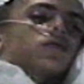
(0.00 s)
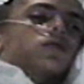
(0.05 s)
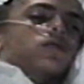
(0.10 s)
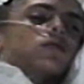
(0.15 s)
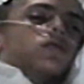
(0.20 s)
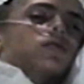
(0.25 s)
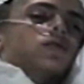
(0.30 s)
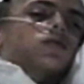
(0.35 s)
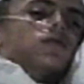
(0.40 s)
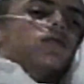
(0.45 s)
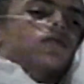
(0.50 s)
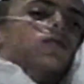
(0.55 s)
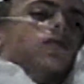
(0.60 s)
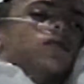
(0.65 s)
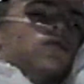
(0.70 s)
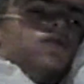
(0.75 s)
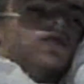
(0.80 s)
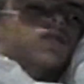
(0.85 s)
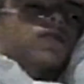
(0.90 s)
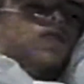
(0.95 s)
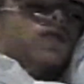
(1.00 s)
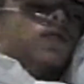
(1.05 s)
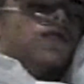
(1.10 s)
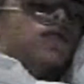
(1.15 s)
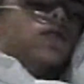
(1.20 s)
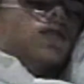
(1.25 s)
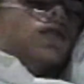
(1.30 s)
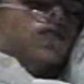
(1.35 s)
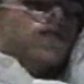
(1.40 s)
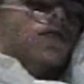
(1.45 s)
You have a
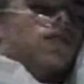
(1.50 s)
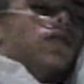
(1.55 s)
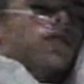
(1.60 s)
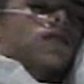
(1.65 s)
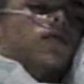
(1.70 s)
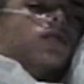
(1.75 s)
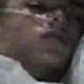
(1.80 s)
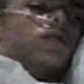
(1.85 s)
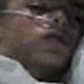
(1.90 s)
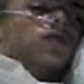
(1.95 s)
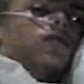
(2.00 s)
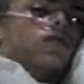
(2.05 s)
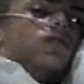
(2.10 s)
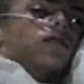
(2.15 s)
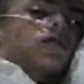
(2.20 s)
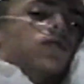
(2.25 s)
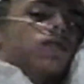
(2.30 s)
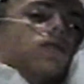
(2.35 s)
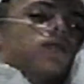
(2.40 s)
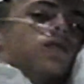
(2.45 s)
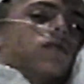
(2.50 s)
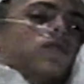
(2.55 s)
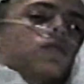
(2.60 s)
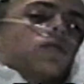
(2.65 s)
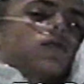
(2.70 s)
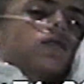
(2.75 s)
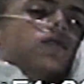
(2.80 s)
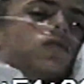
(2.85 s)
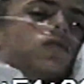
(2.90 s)
duty to try to make it